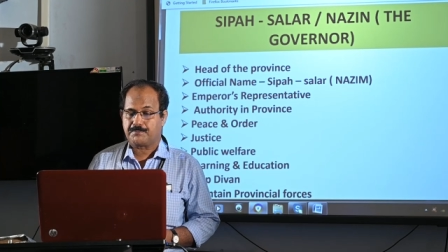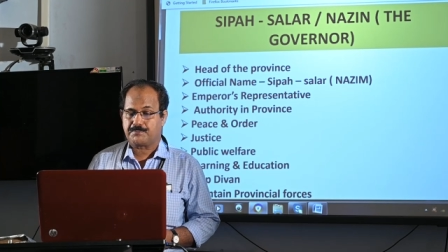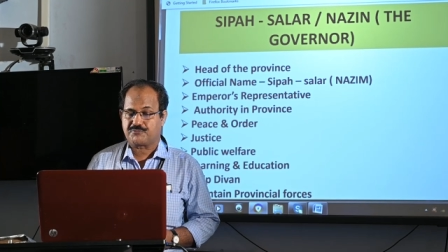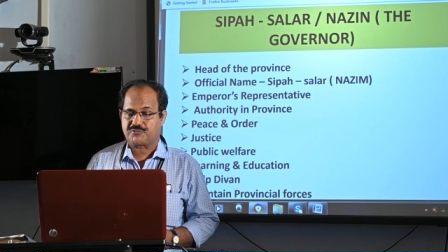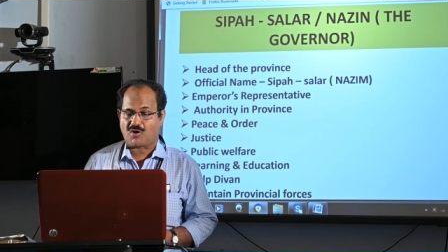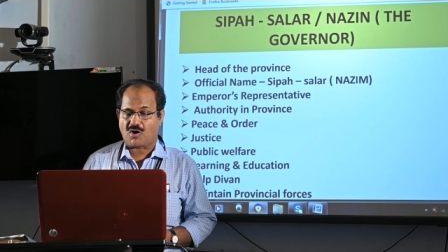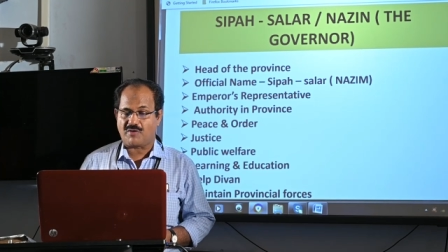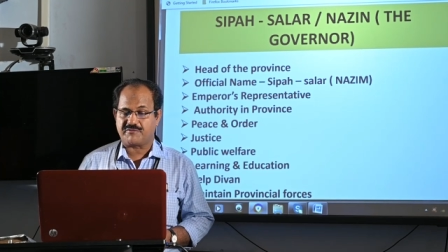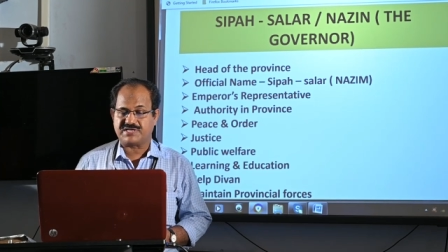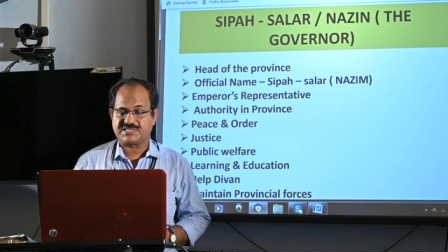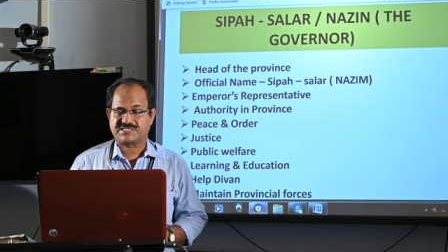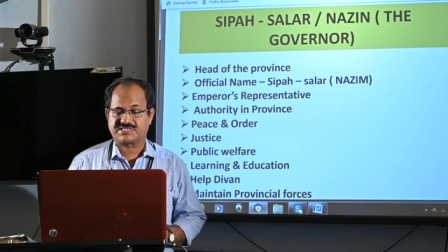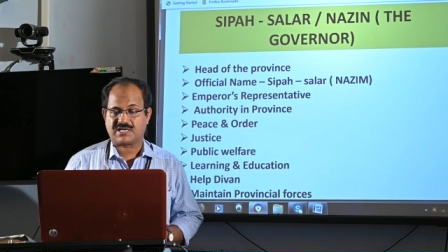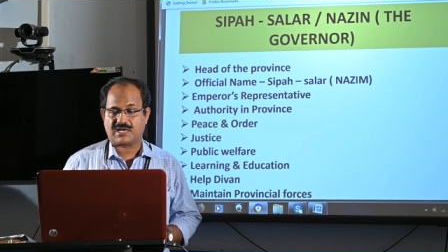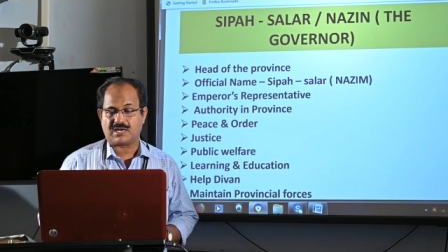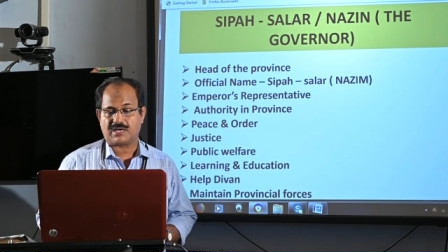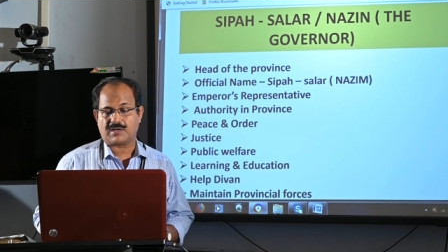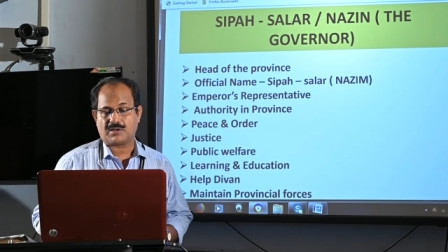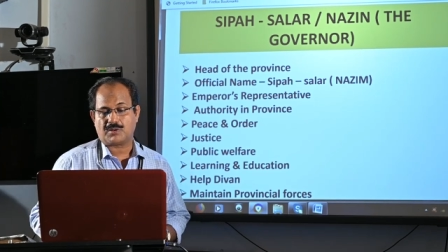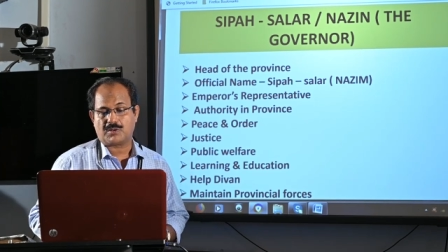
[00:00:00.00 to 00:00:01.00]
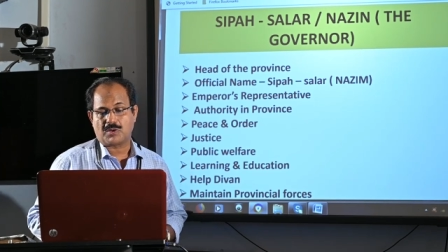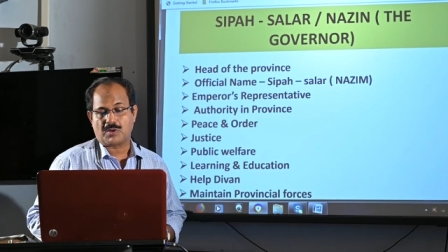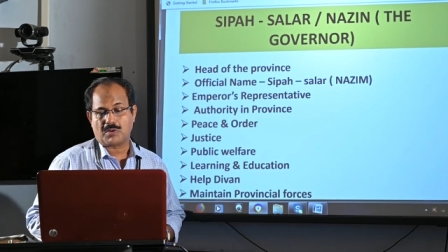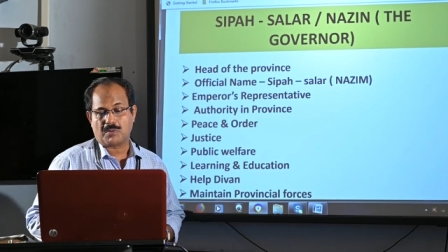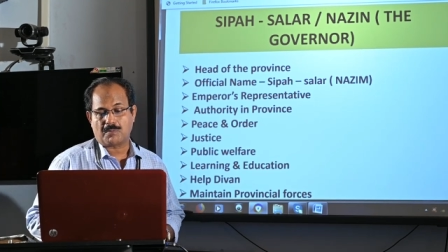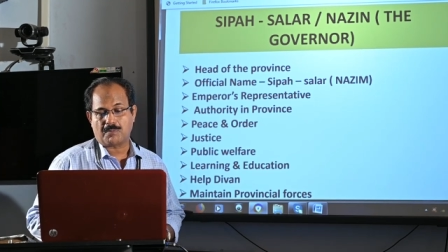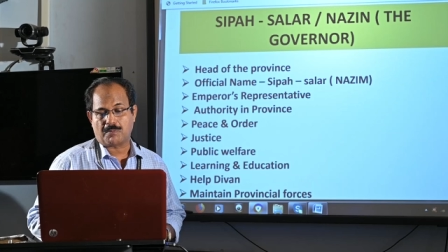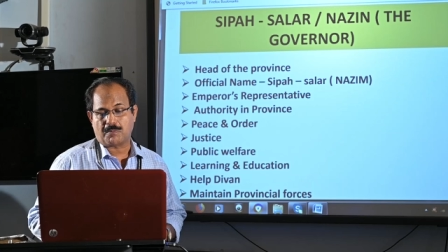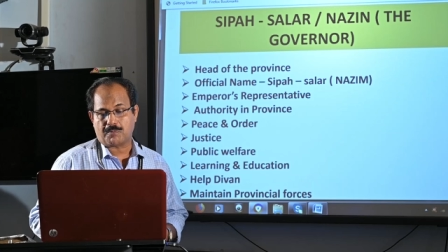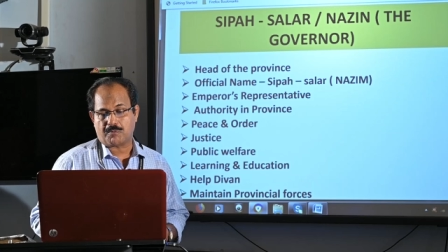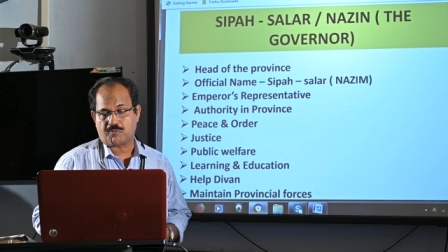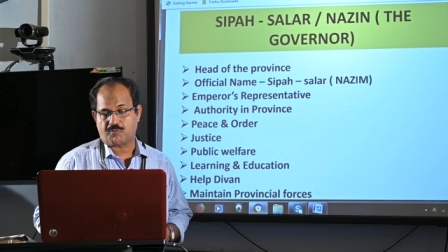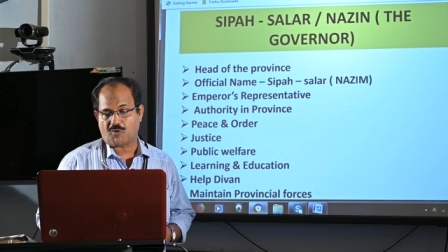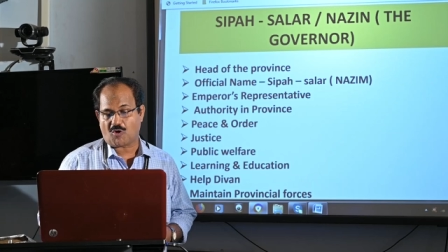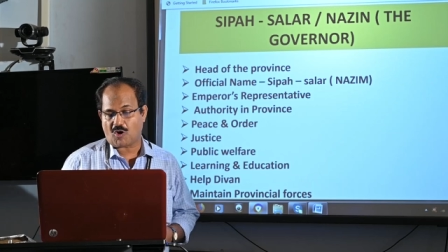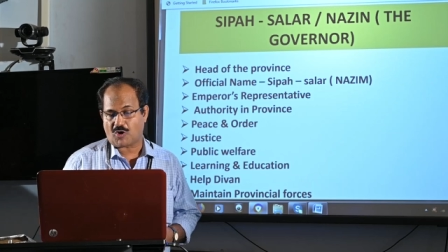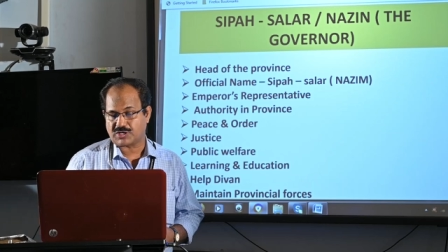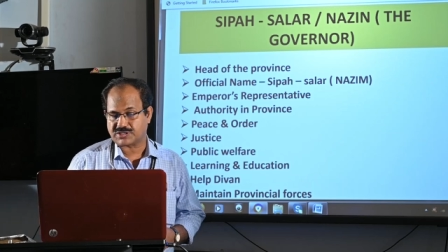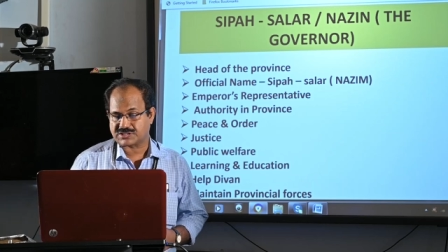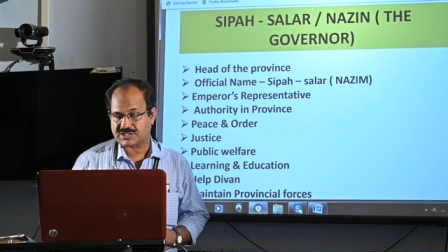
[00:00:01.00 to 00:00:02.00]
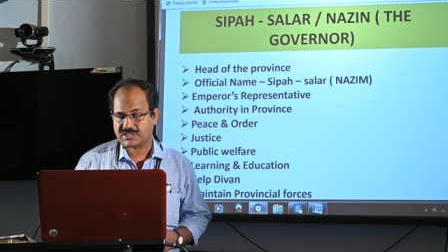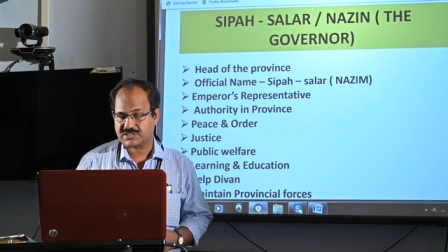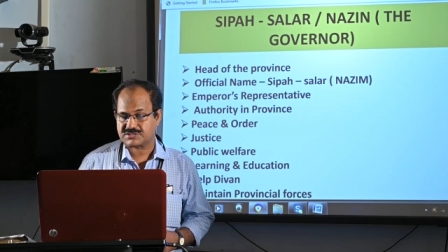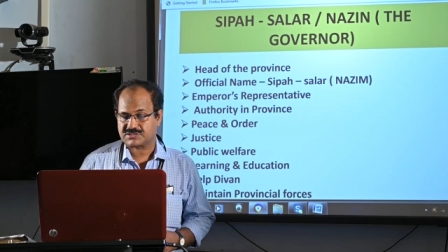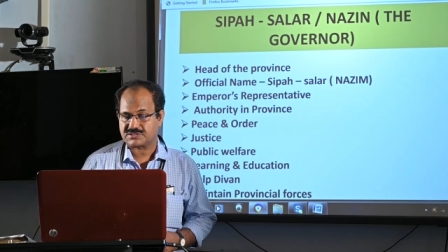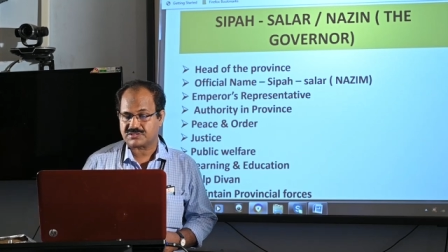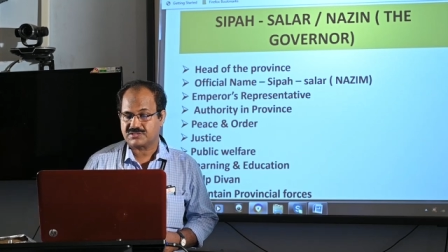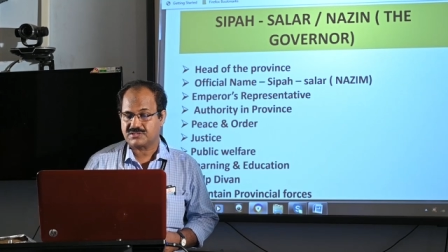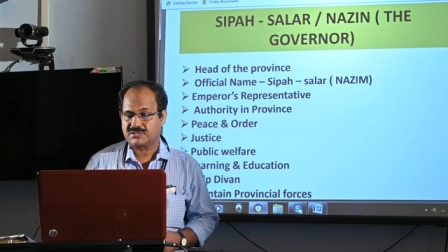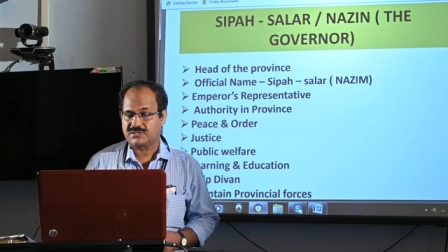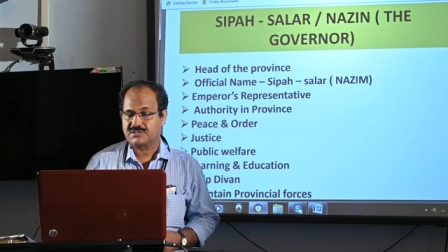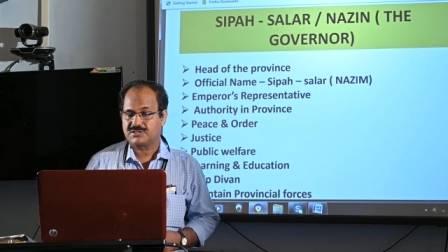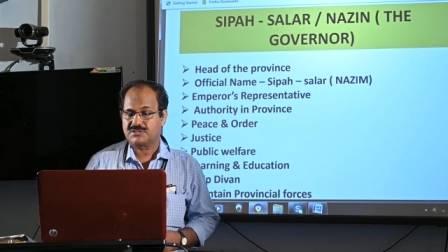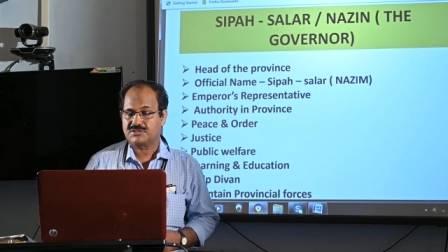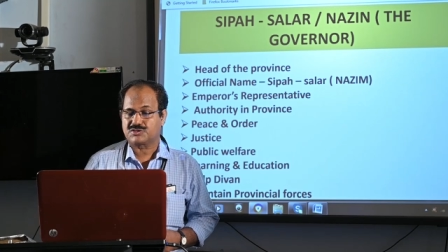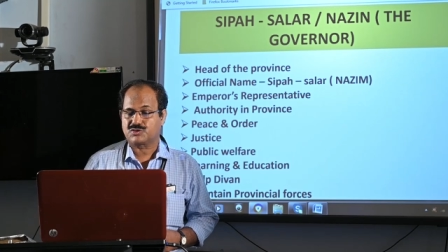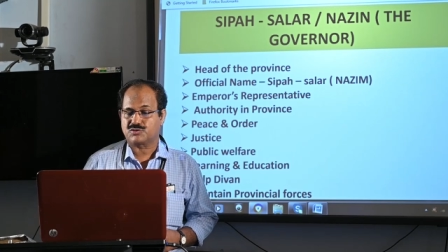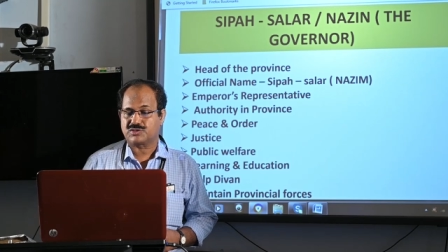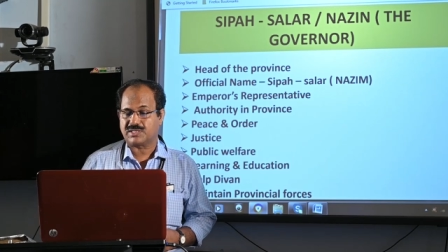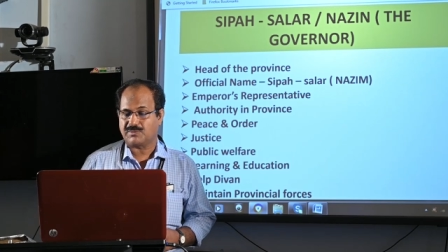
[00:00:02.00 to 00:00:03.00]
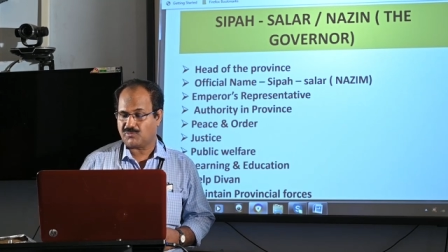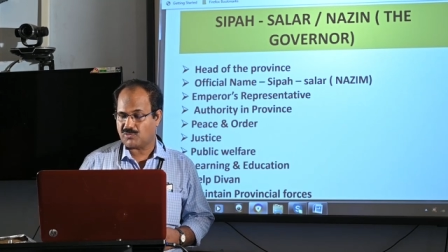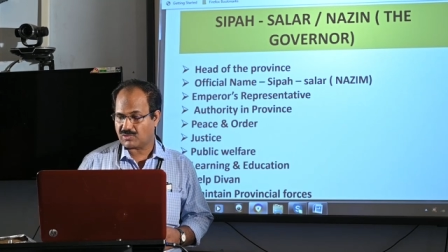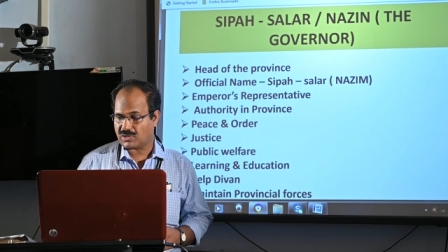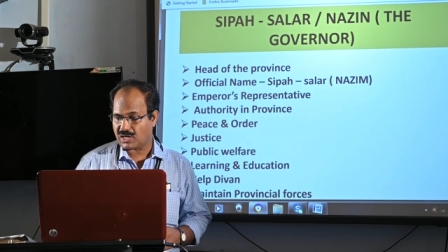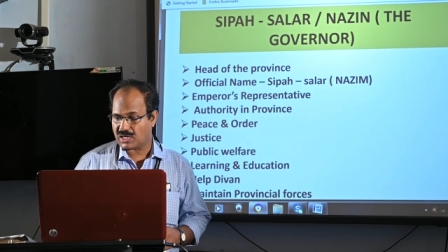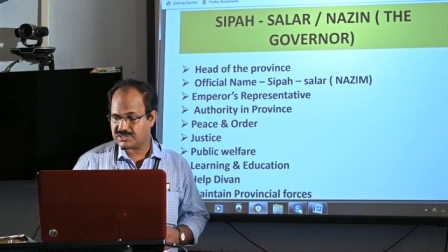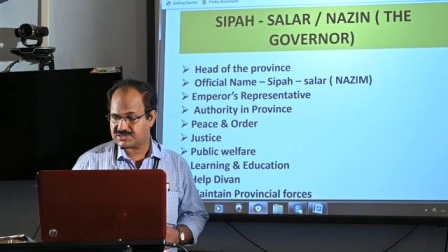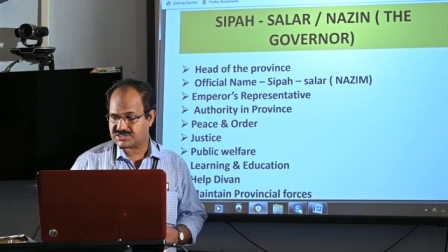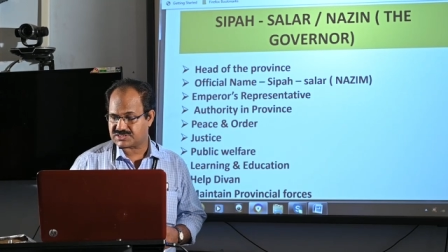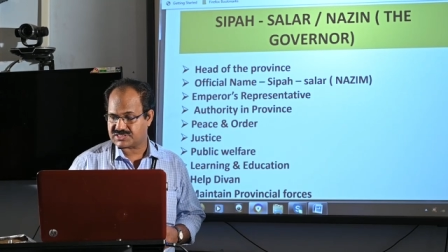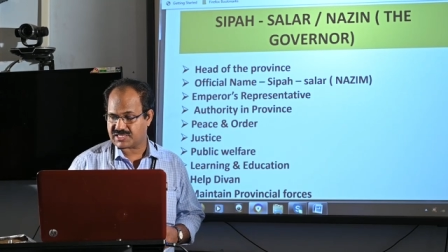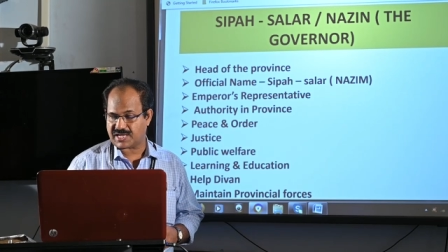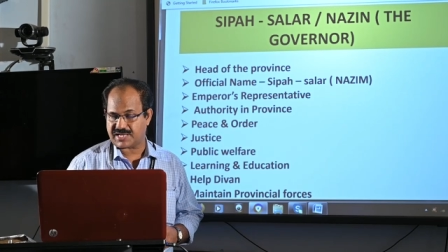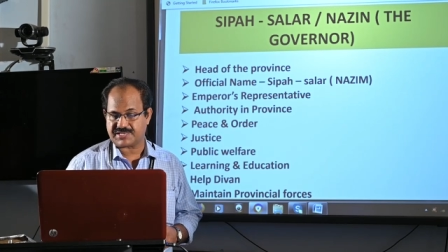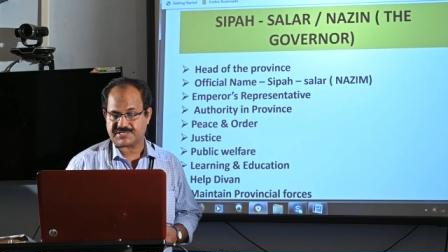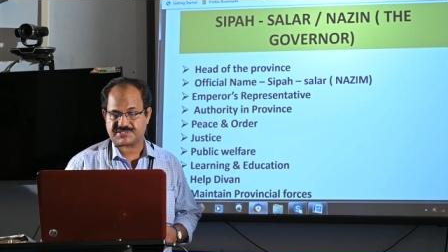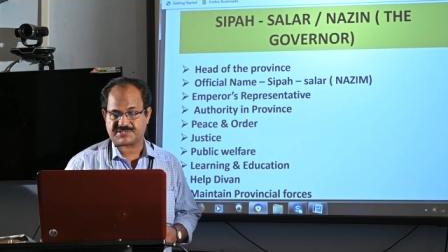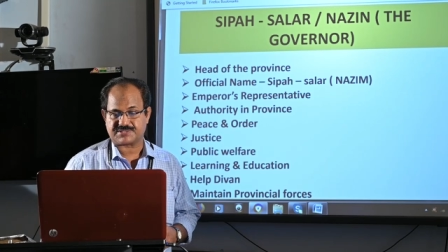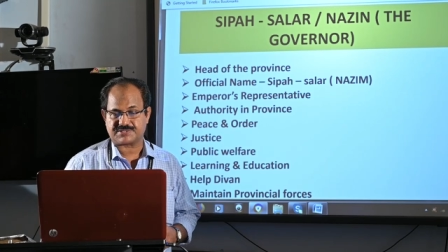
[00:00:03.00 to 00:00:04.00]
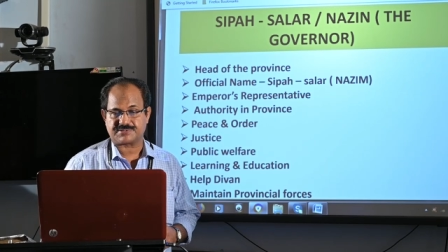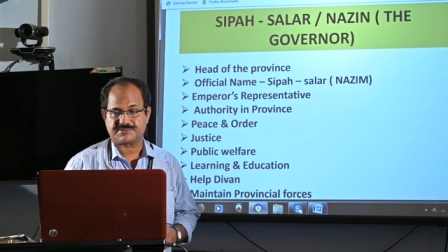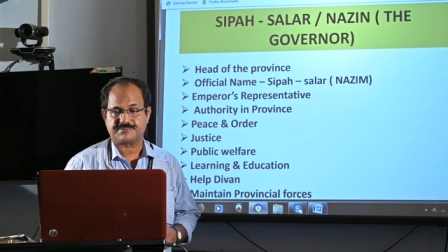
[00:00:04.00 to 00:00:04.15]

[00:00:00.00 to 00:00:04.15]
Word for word: provincial forces to the Mughal state.